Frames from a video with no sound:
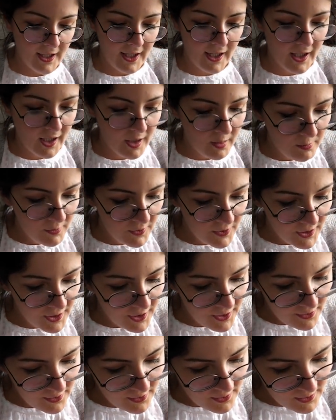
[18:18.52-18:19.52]
hem on
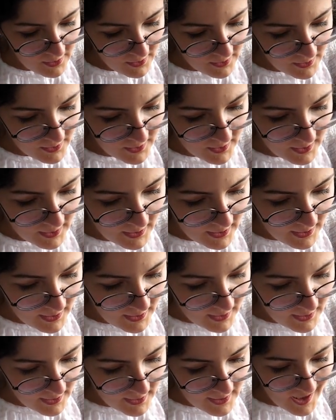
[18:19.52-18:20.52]
here.
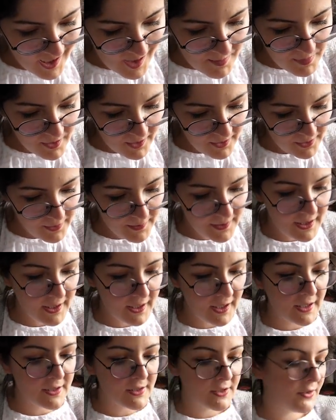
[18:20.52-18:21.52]
Yeah, about 3
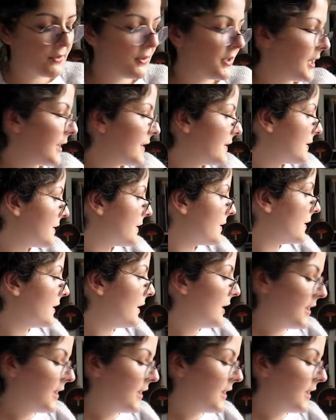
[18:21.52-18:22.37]
is 3 eighths.